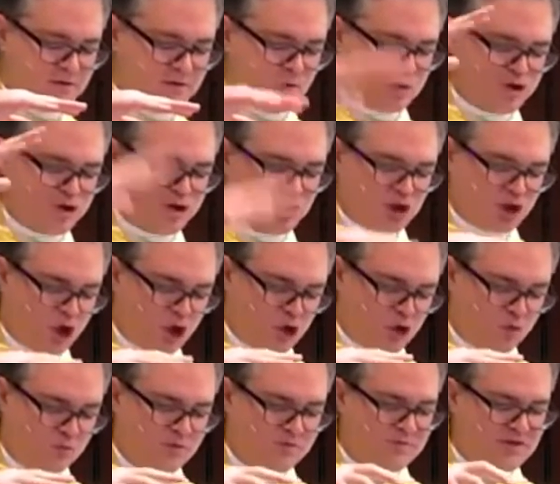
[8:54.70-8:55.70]
where
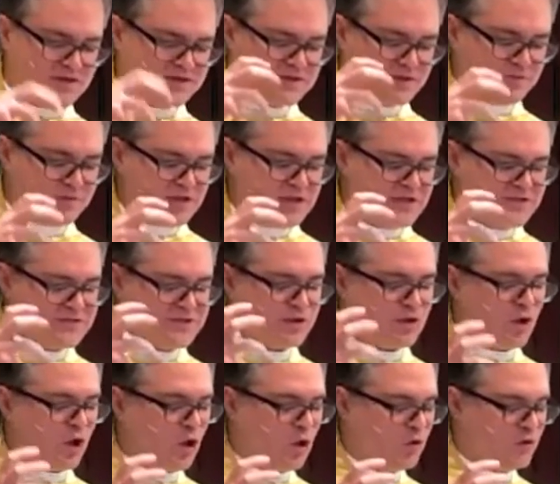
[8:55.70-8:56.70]
shalom means a peace
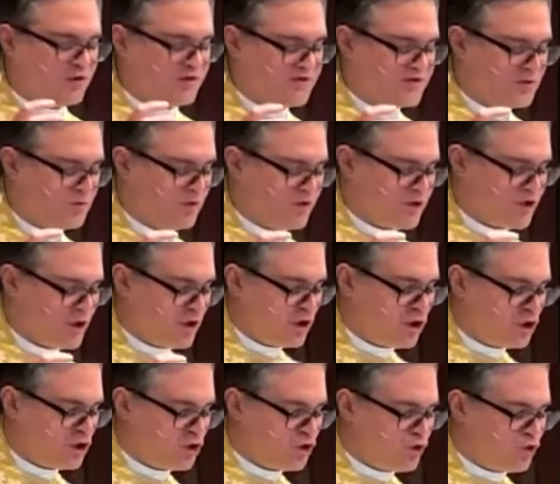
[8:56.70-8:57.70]
and wholeness which
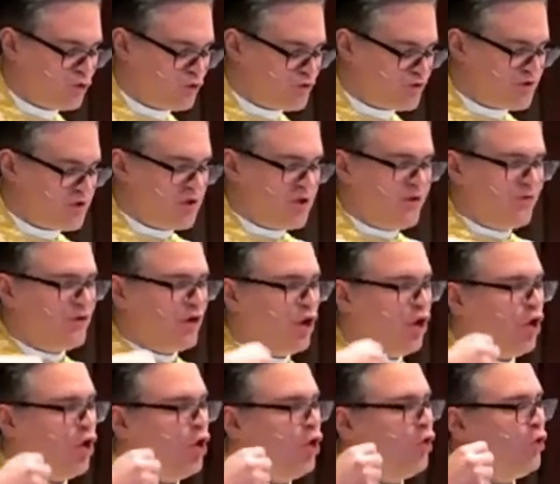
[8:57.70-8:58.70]
includes the
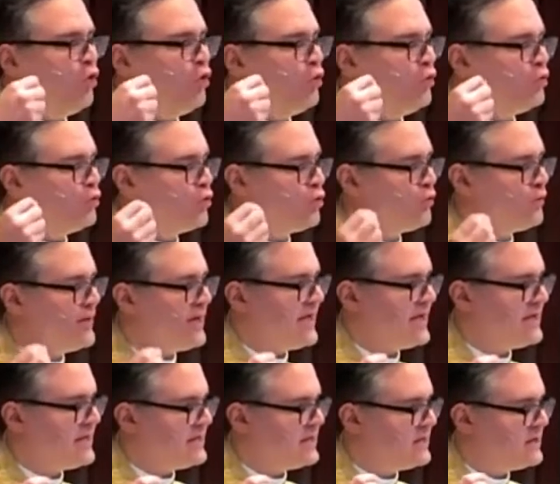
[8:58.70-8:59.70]
whole
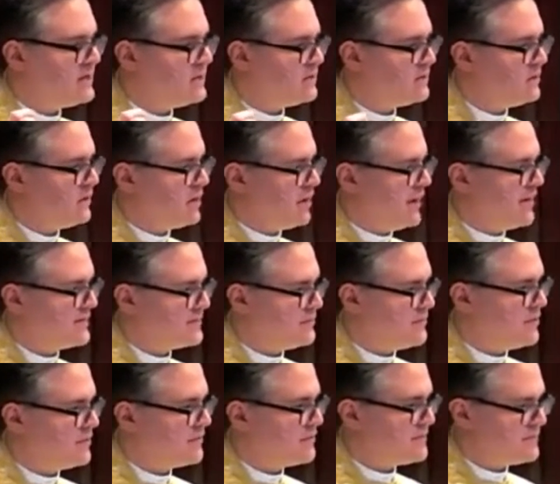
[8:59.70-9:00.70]
created
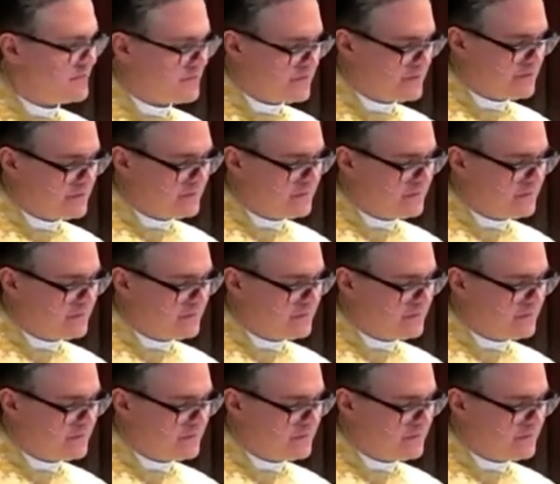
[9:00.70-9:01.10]
cosmos.